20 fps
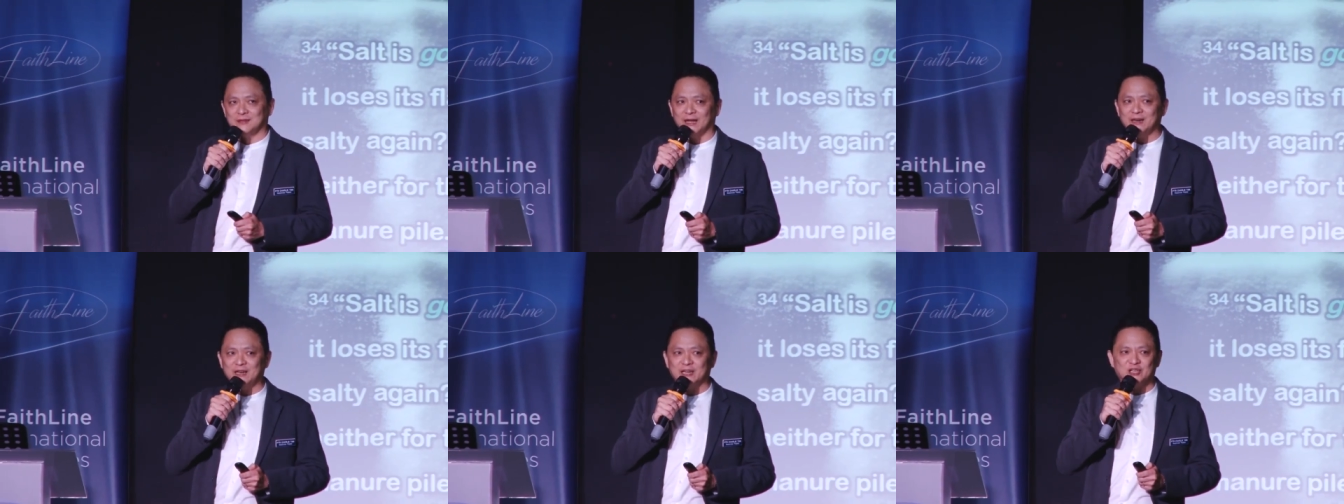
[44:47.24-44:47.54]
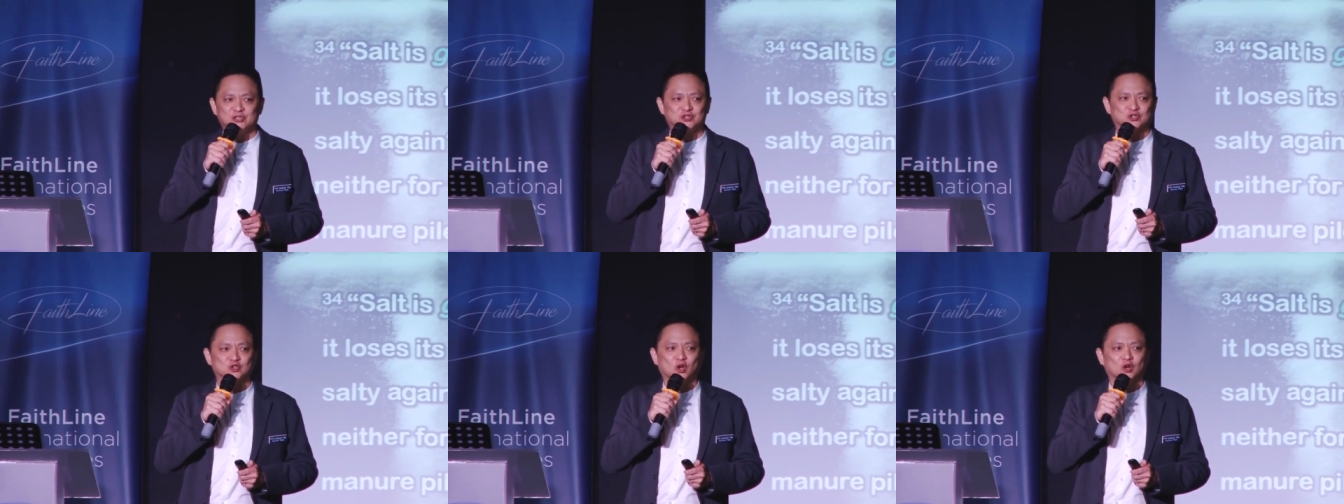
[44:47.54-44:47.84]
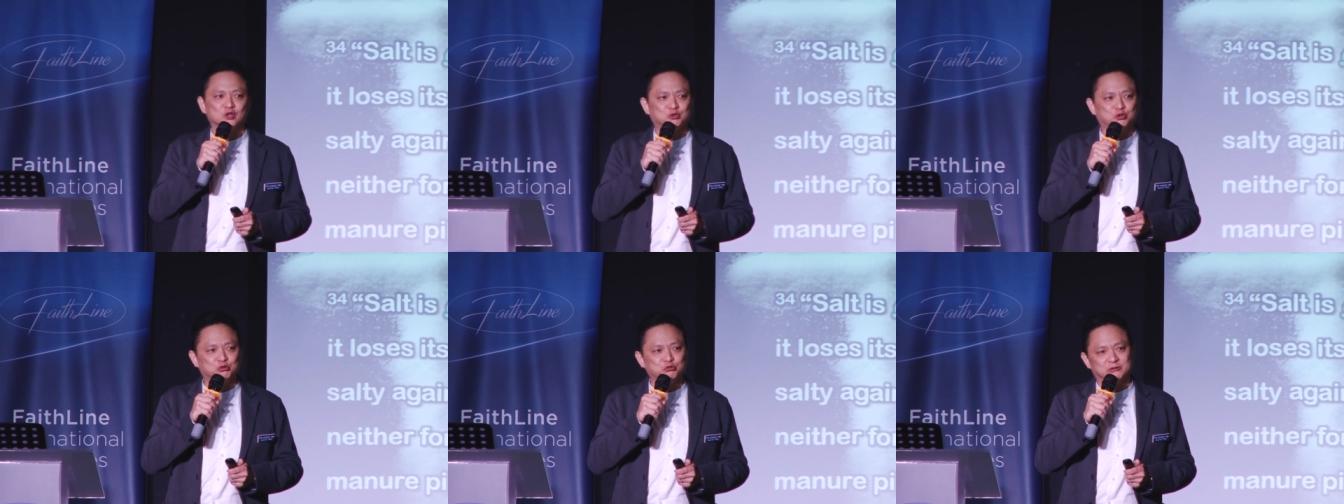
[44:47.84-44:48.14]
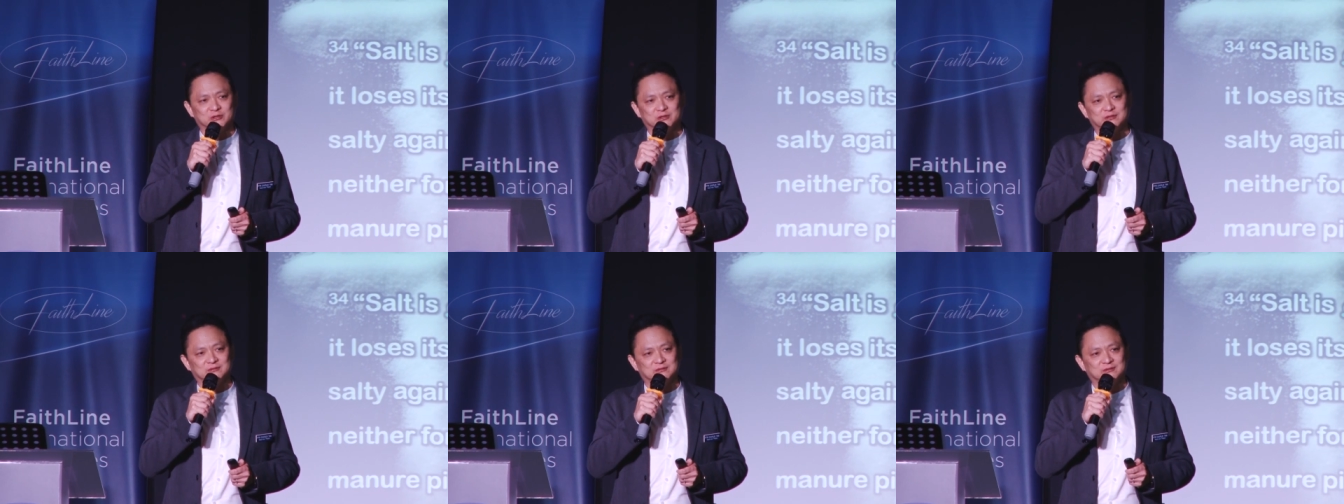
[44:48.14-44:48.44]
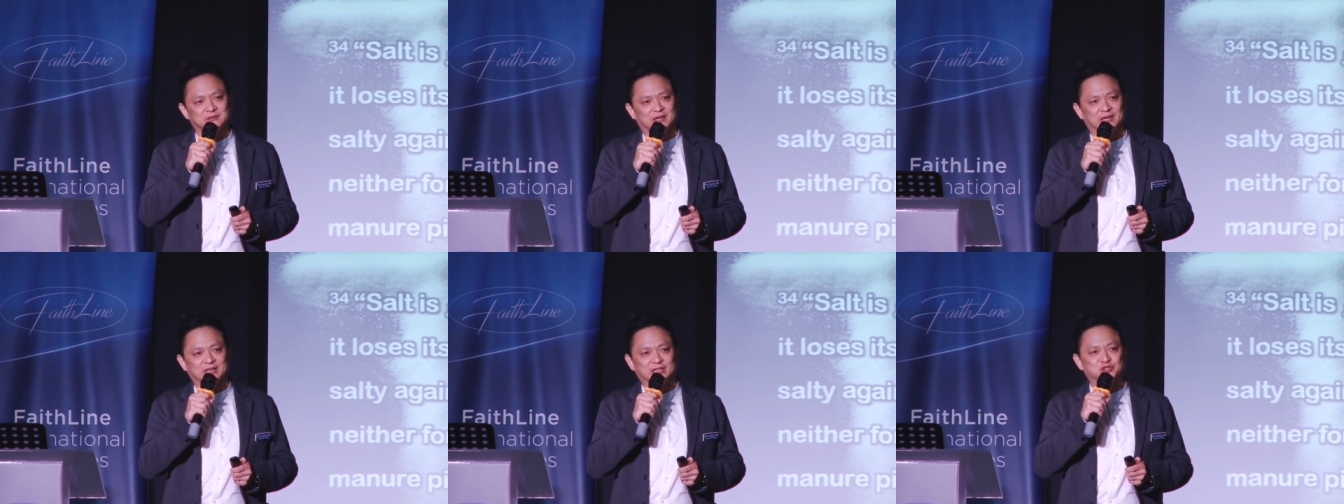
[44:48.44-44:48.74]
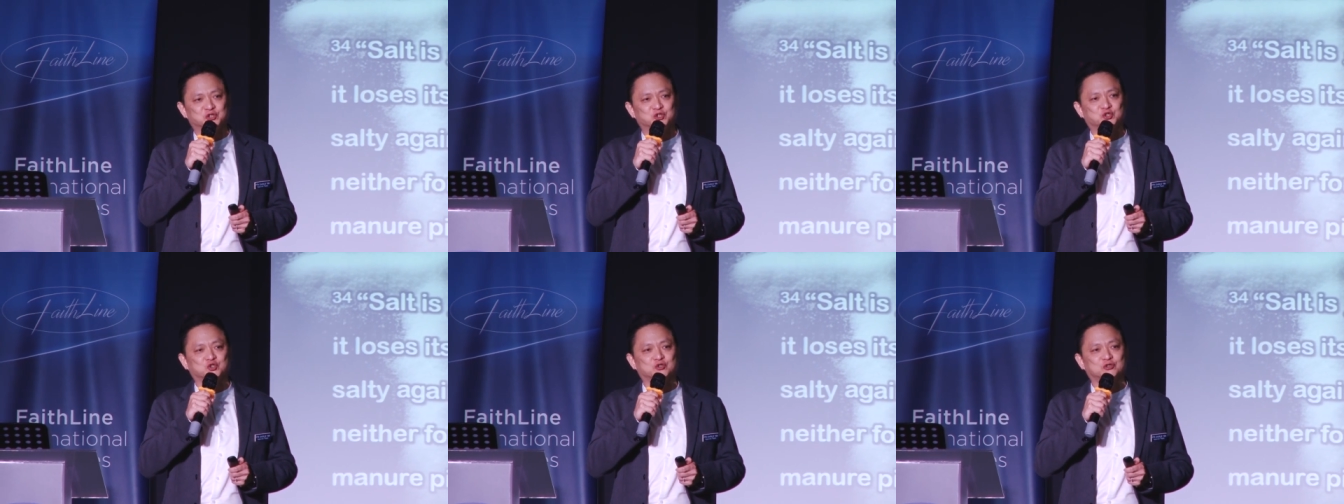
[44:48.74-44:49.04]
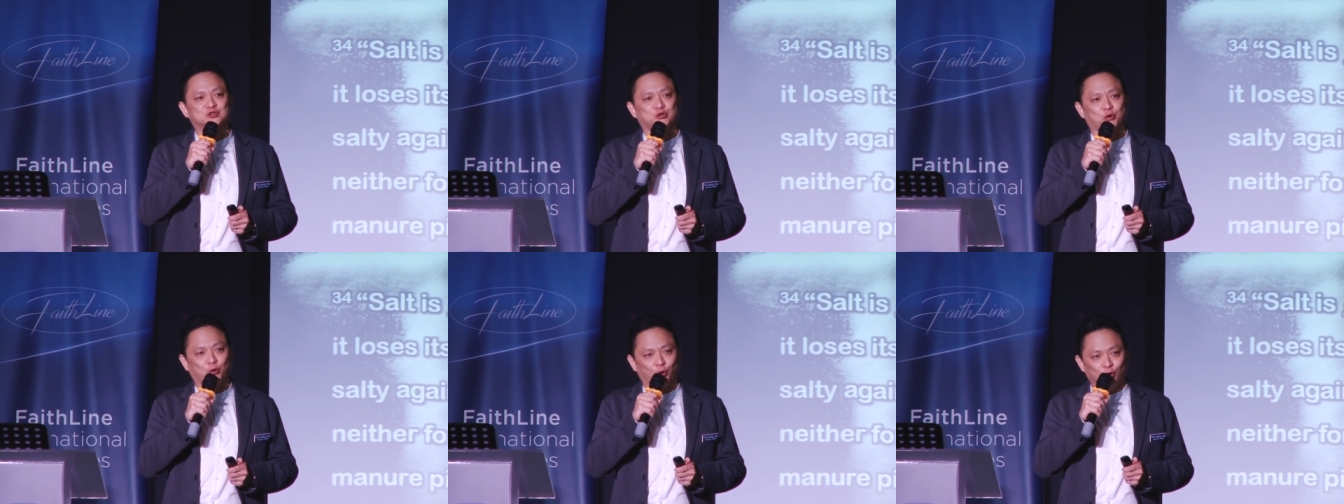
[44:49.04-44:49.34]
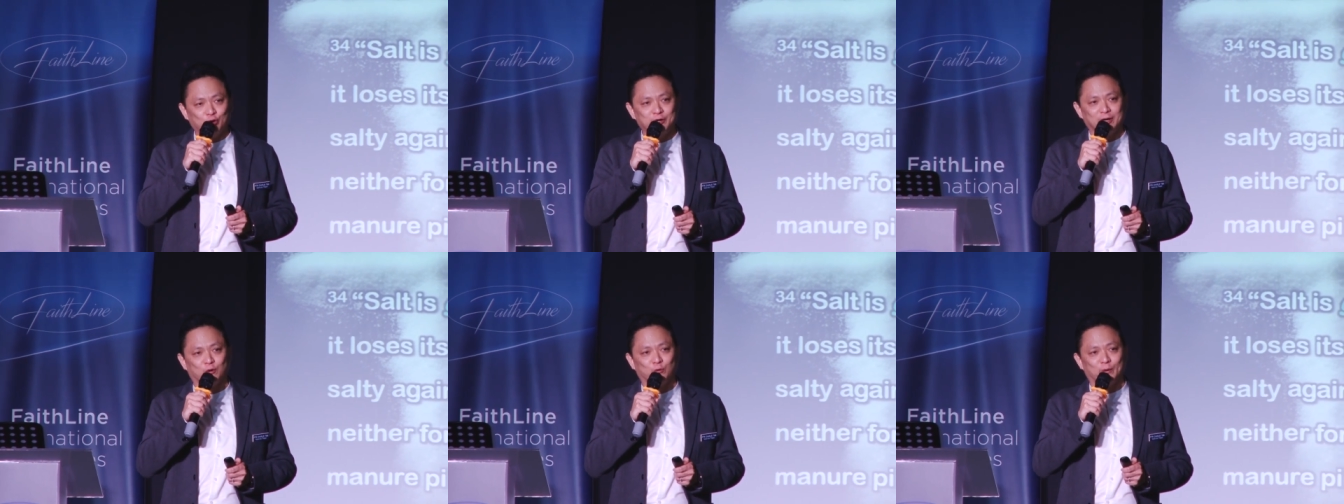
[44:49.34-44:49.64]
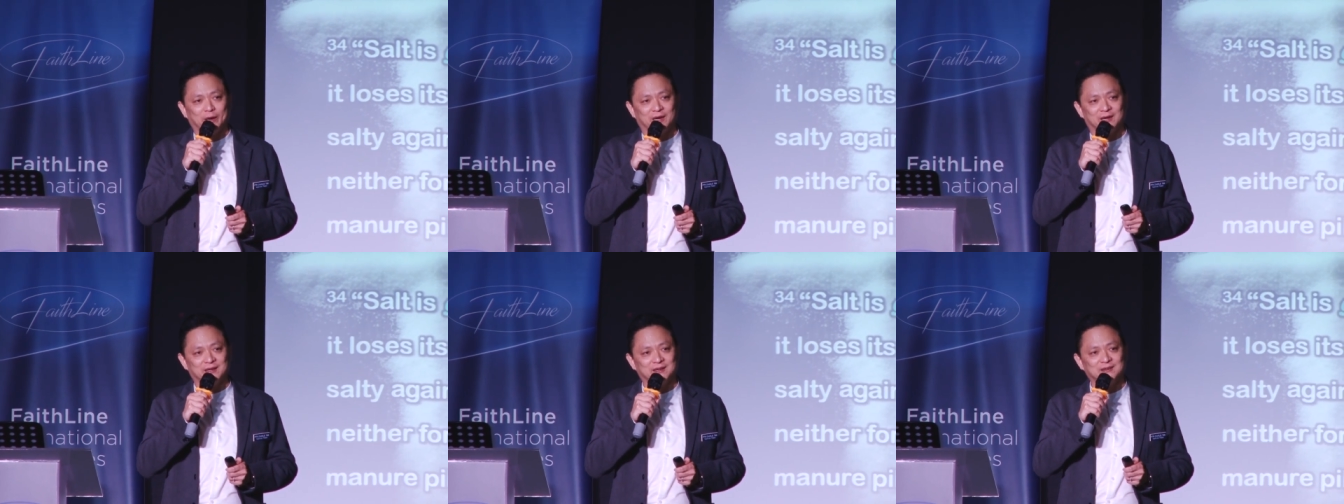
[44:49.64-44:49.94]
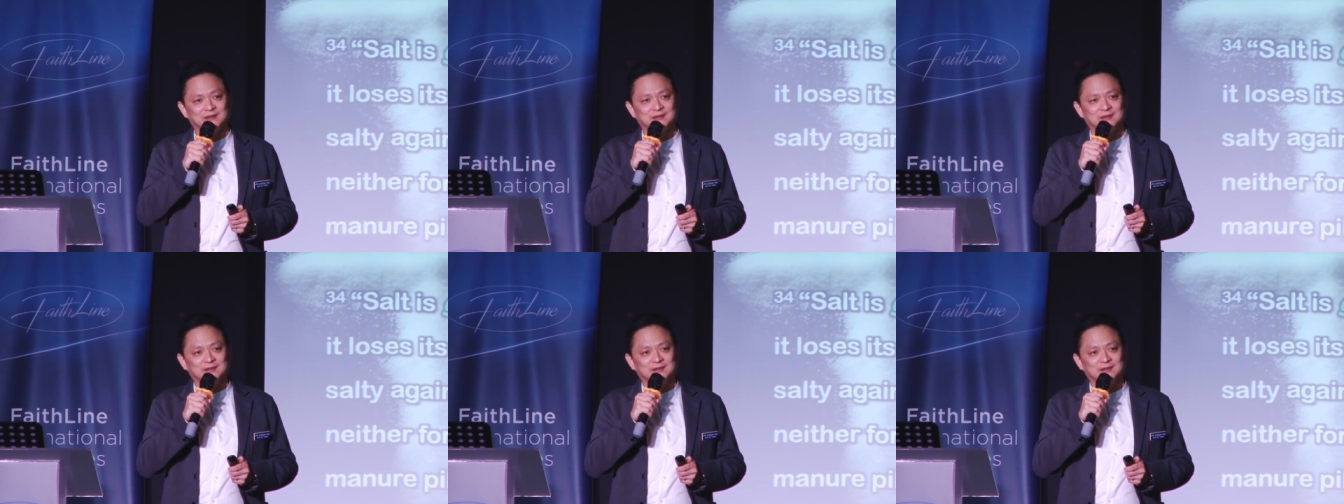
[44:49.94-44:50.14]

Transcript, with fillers: Then it is not good. It is thrown away.